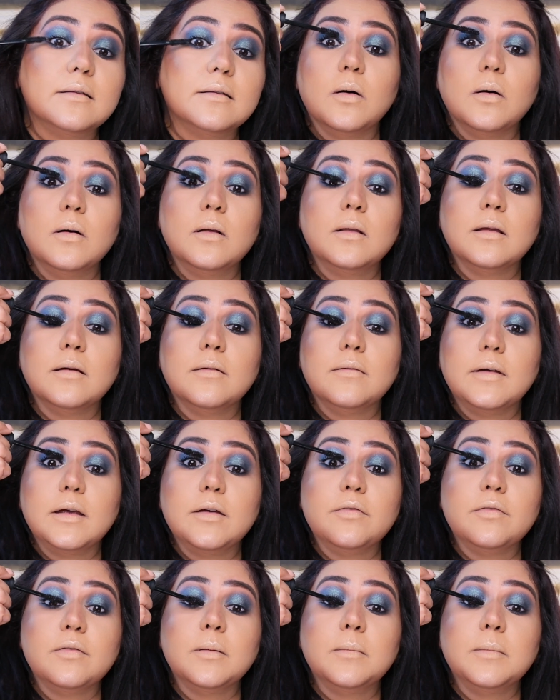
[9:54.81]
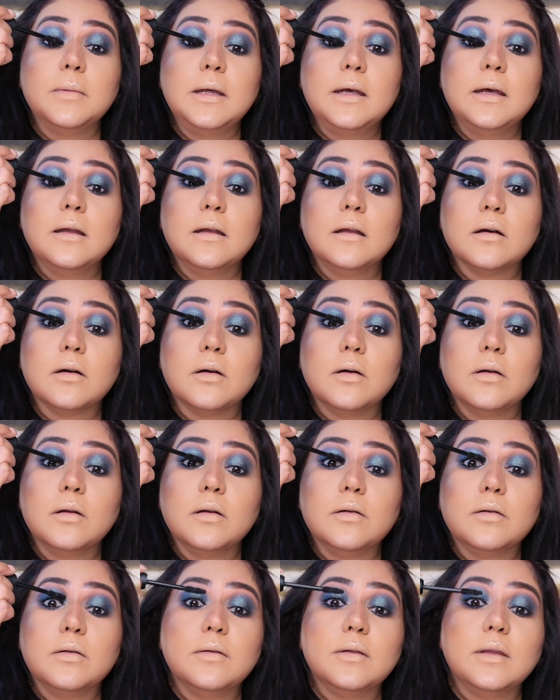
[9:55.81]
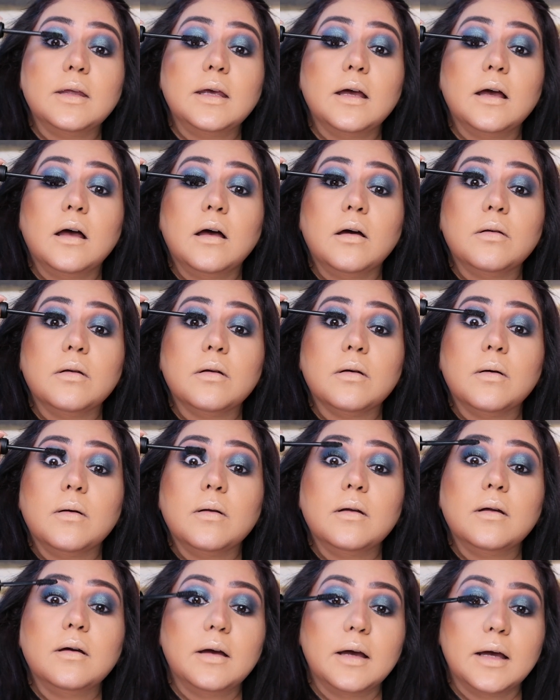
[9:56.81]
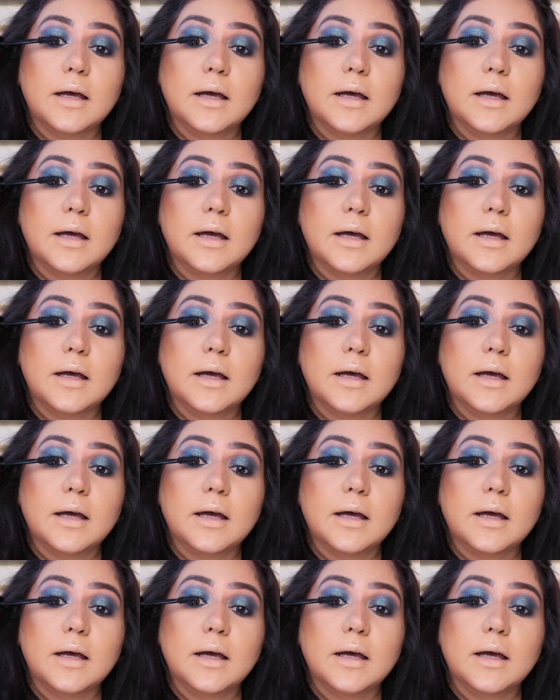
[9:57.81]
all the way from the inner corner to the outer corner,